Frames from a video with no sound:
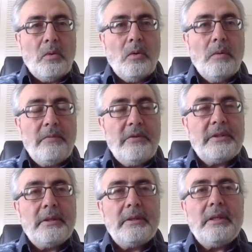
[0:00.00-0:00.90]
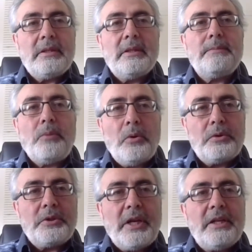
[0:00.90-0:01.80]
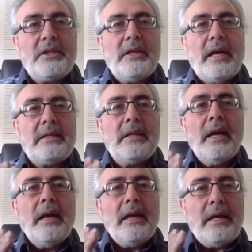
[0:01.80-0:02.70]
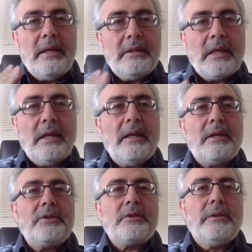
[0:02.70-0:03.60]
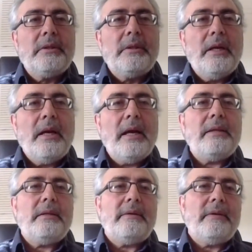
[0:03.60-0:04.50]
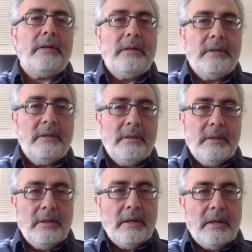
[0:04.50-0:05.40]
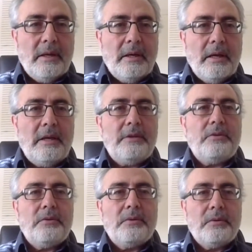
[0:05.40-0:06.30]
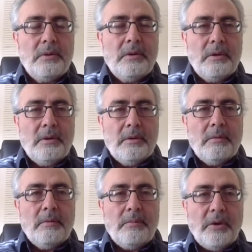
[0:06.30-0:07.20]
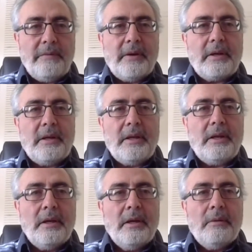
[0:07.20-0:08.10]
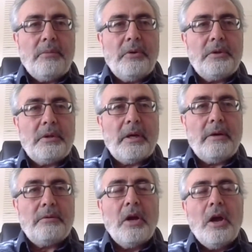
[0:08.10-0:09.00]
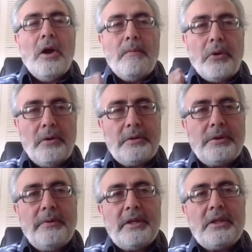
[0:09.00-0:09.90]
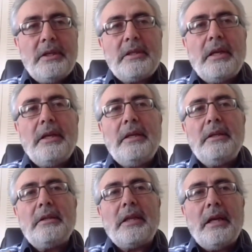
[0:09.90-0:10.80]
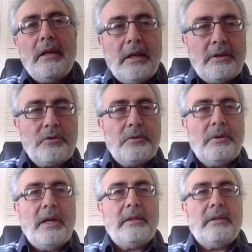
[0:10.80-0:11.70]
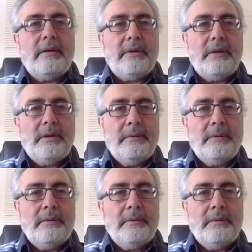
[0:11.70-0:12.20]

Obviously, this is persuasion as intellectual endeavor, as you perfectly pointed out. Persuasion is an intellectual endeavor.